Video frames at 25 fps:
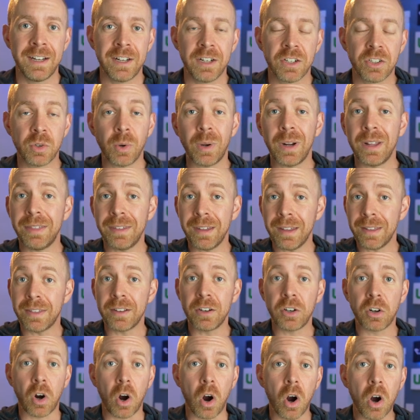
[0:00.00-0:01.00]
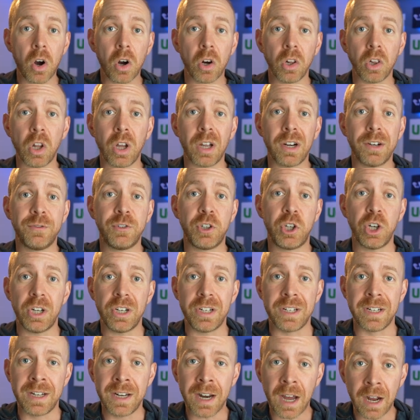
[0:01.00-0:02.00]
So I think there are a lot of
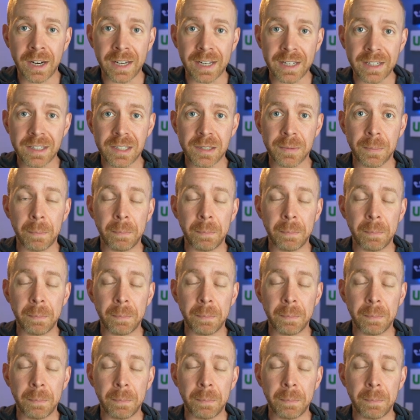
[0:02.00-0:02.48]
good nuggets,